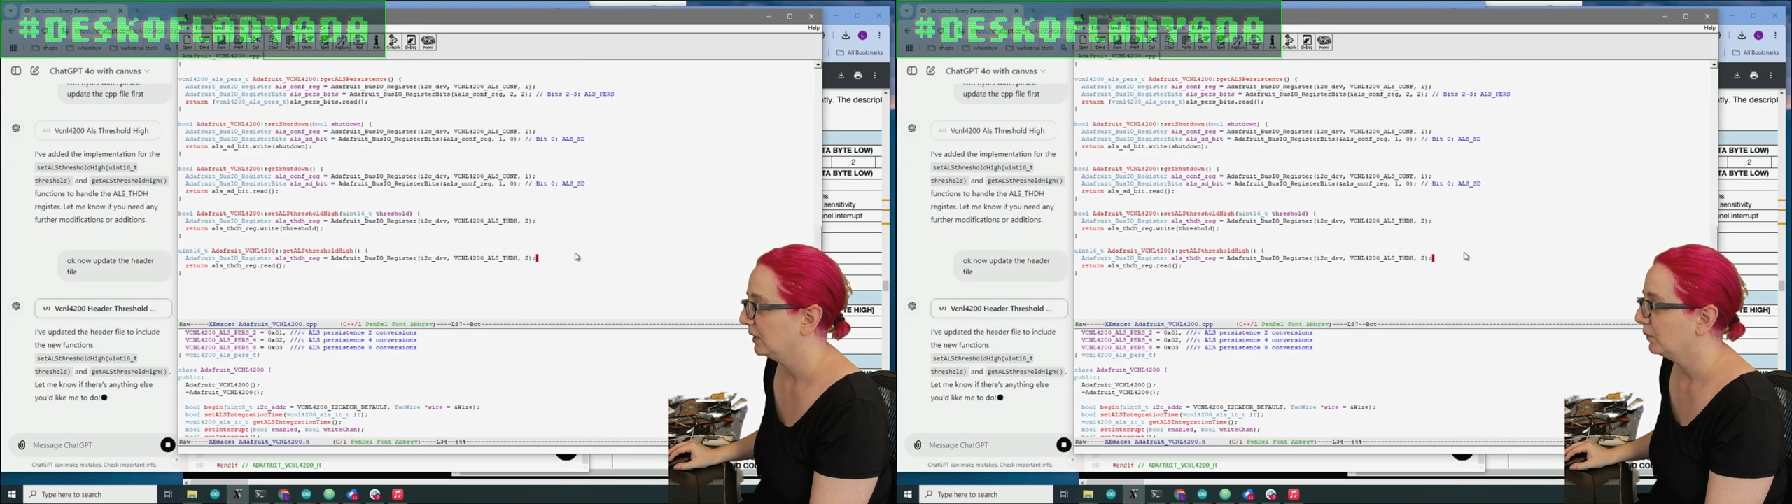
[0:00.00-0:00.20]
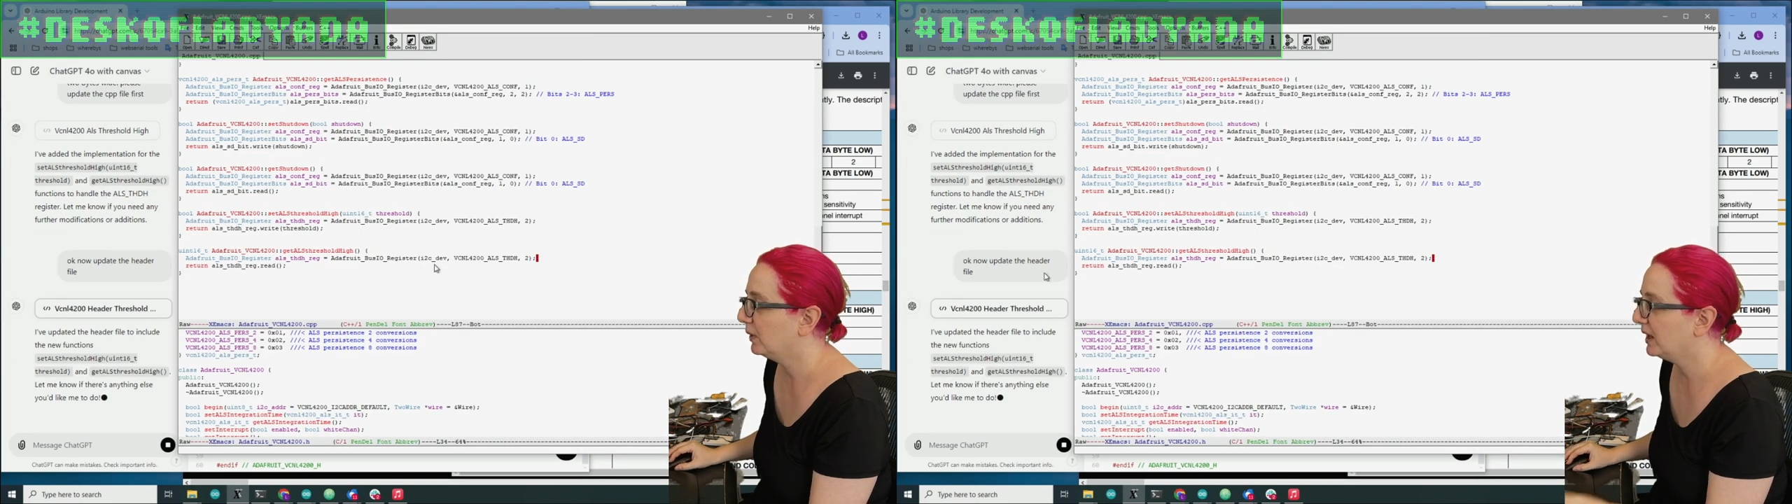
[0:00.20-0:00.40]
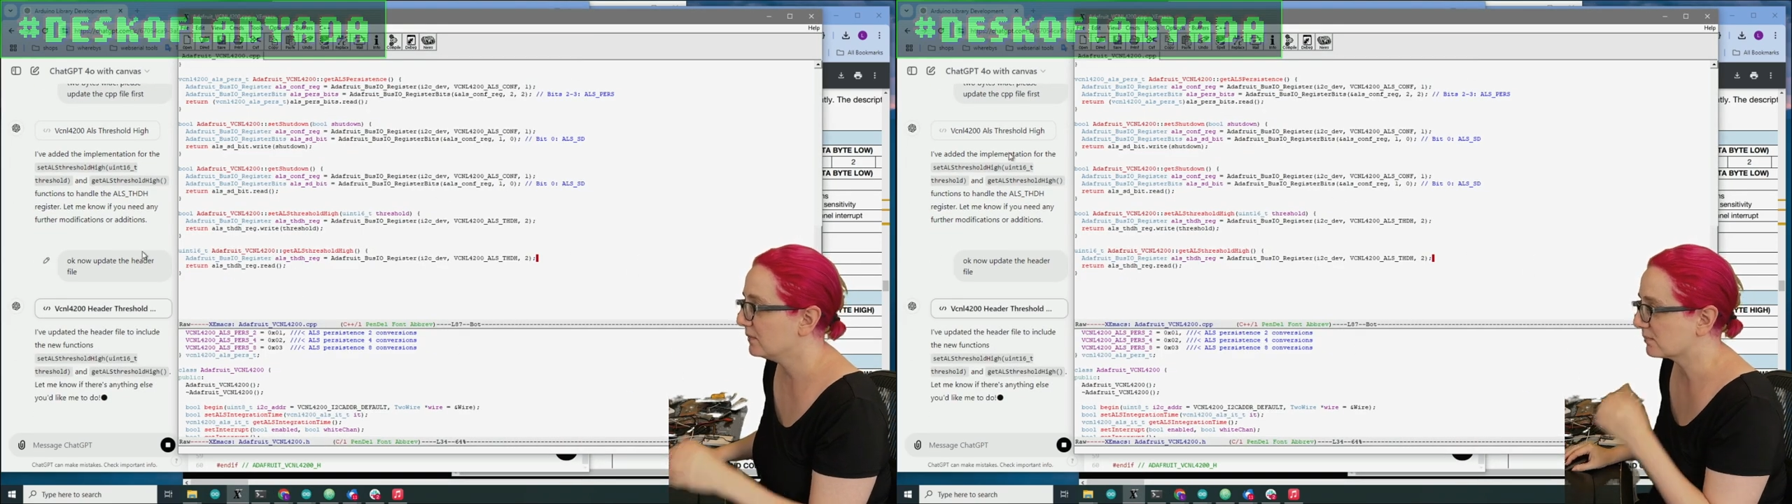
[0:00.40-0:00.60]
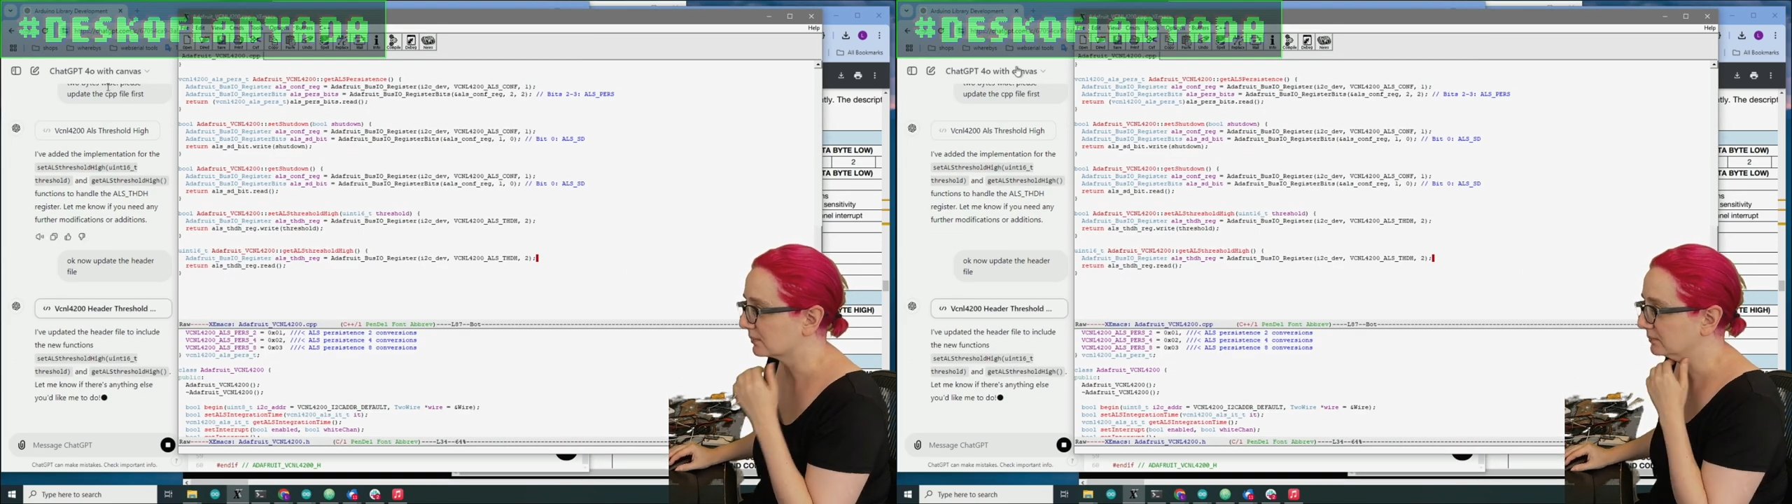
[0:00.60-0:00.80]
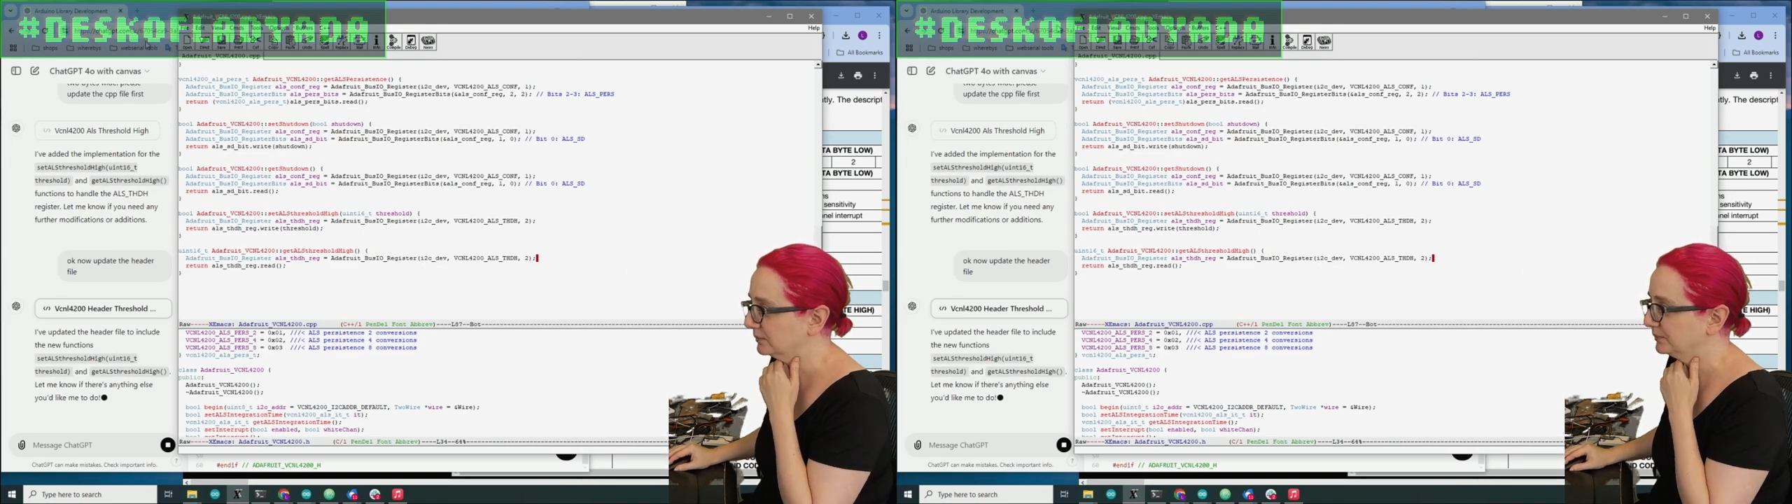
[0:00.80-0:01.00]
Well,
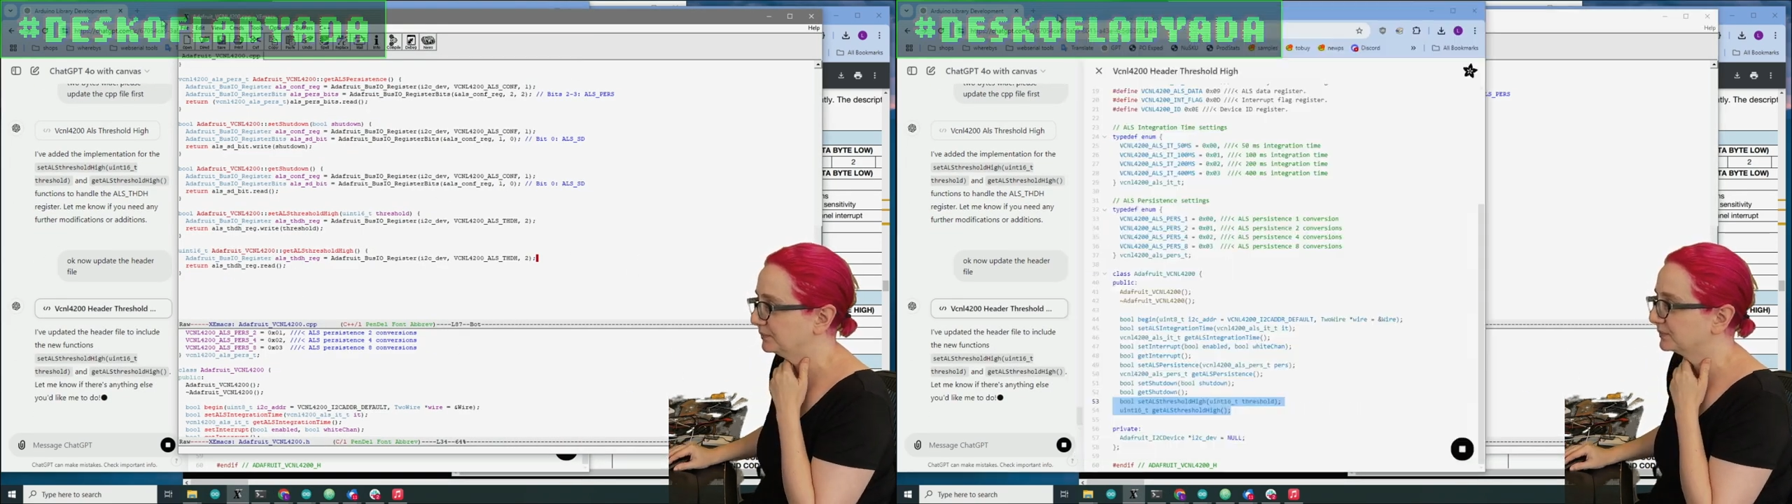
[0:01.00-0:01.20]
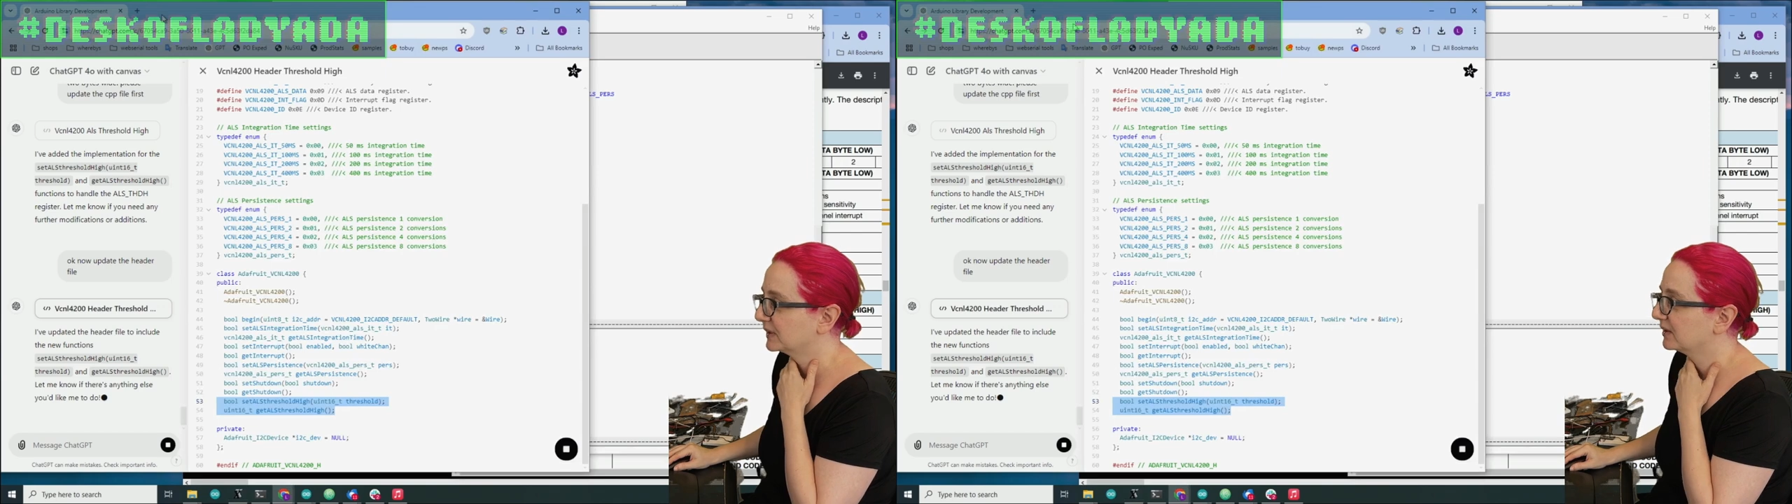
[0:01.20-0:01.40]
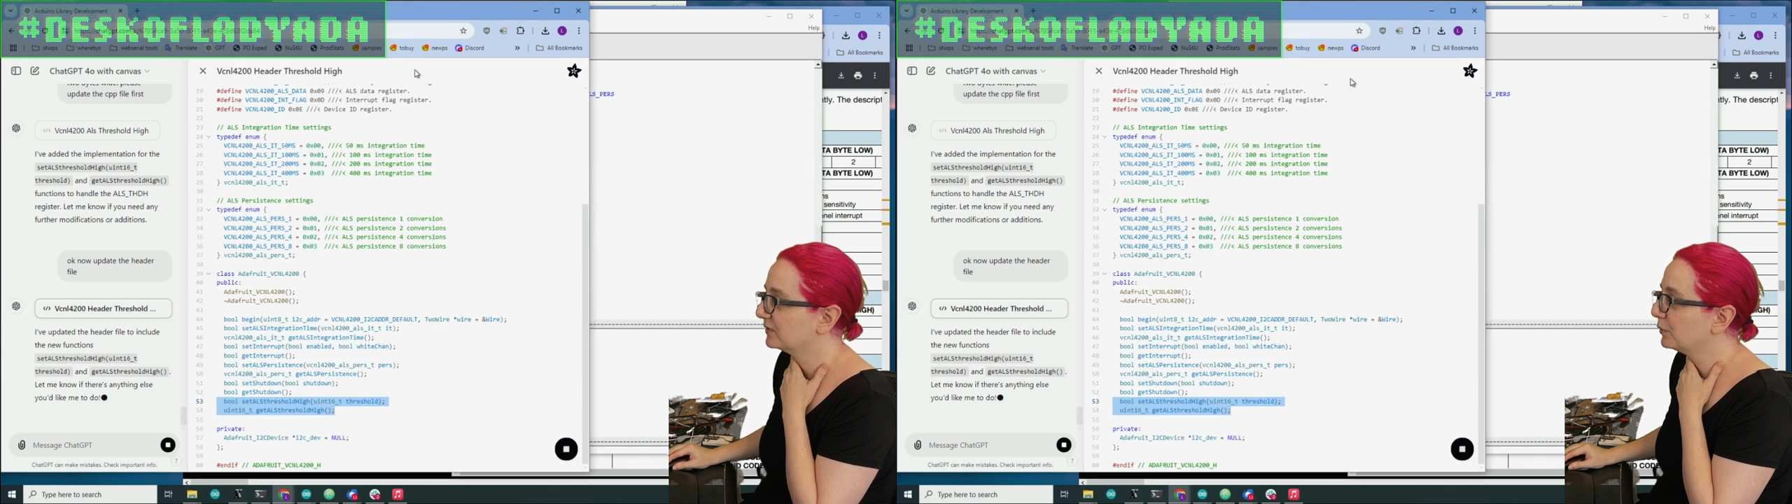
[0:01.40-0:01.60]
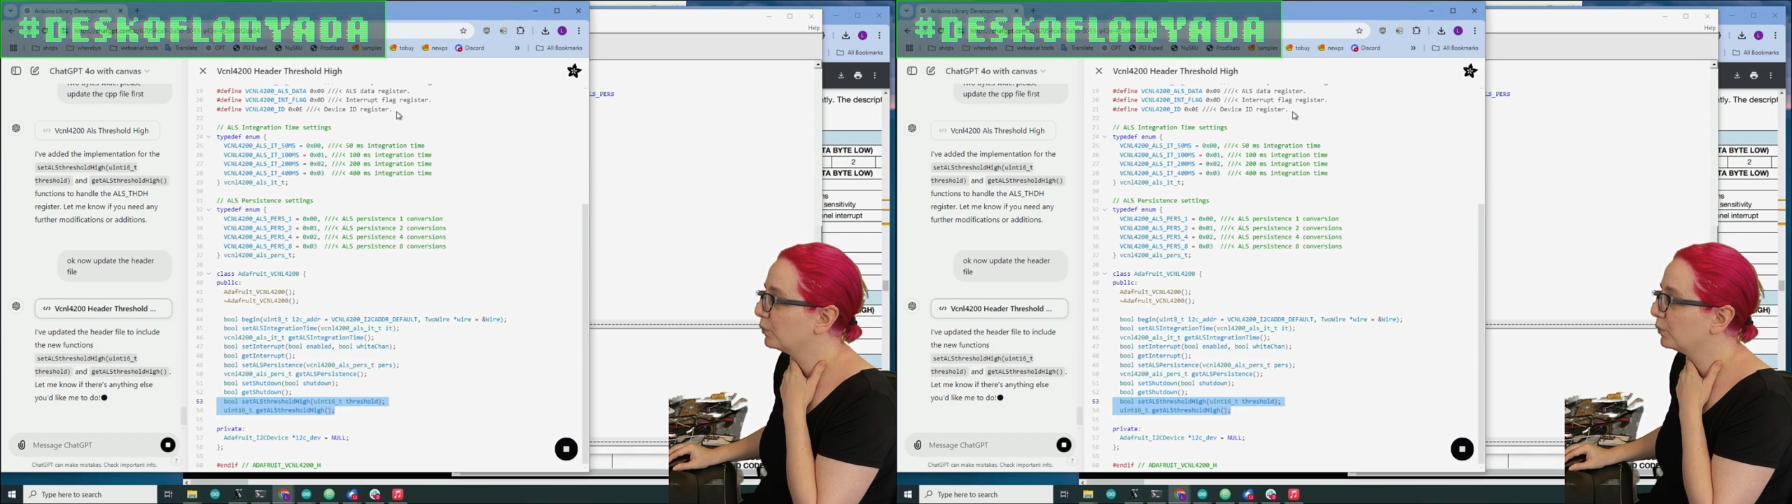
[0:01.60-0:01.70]
so